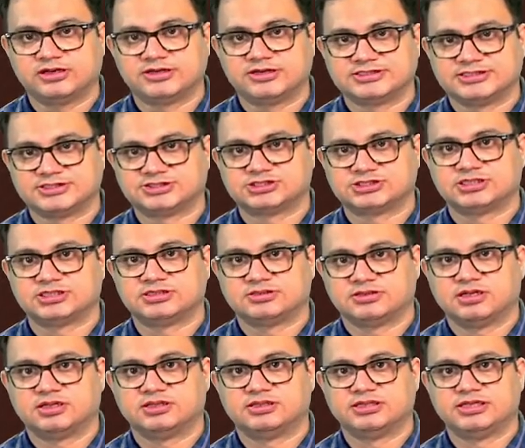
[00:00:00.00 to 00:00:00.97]

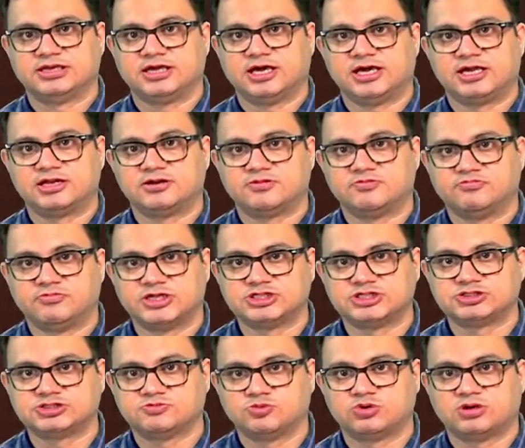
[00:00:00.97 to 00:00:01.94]
resection, they are
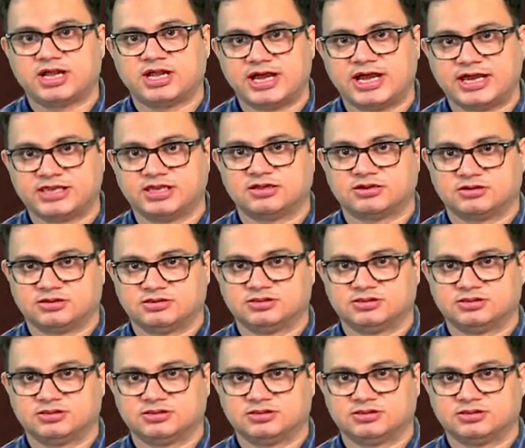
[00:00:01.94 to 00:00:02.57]
much more higher,